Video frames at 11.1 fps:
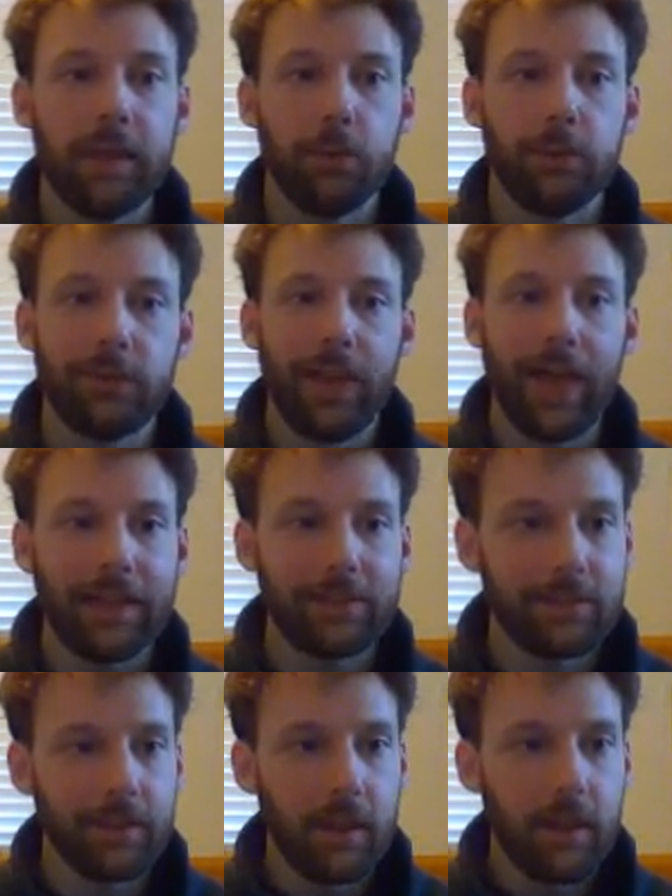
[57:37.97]
It was
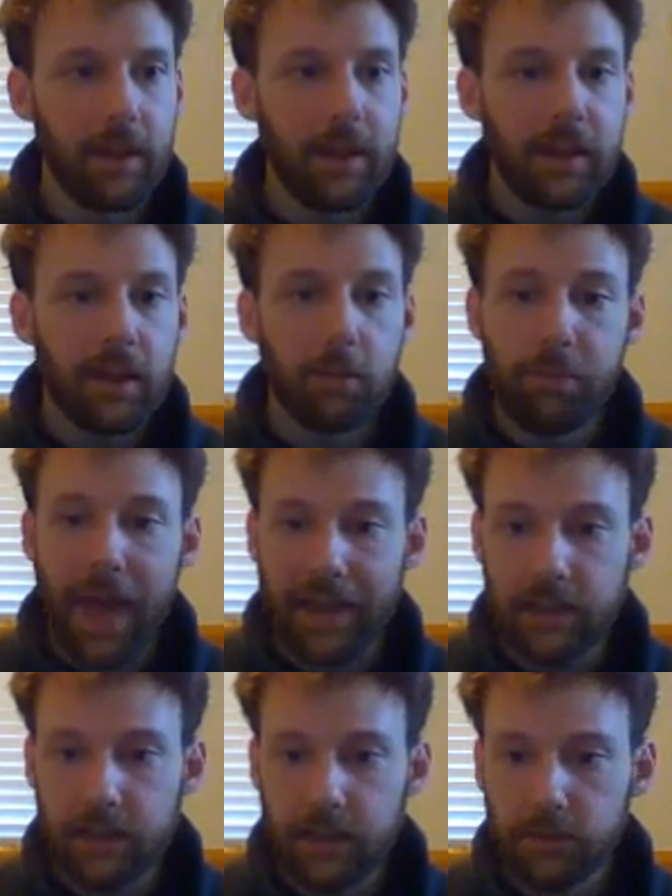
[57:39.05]
less
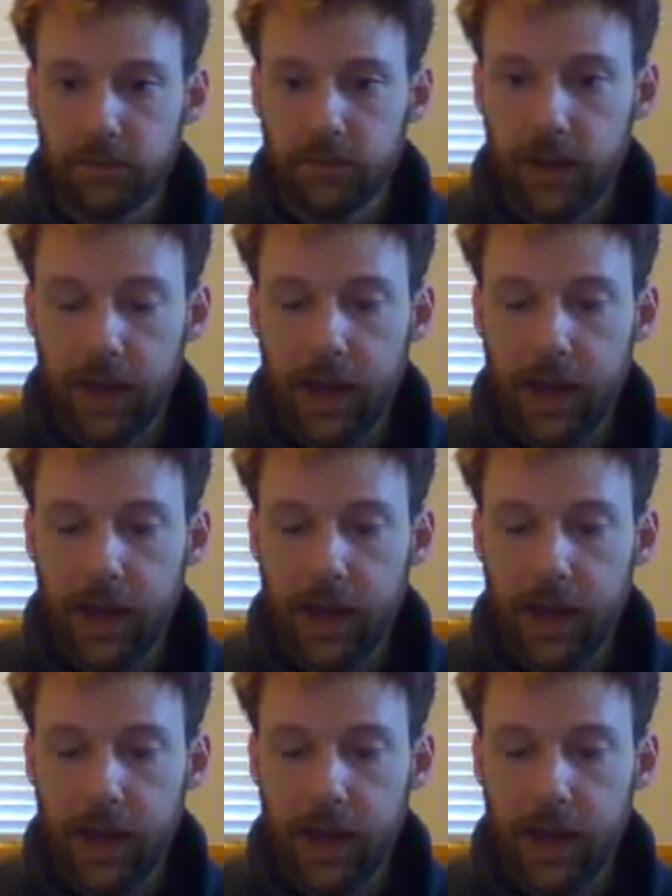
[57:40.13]
competitive.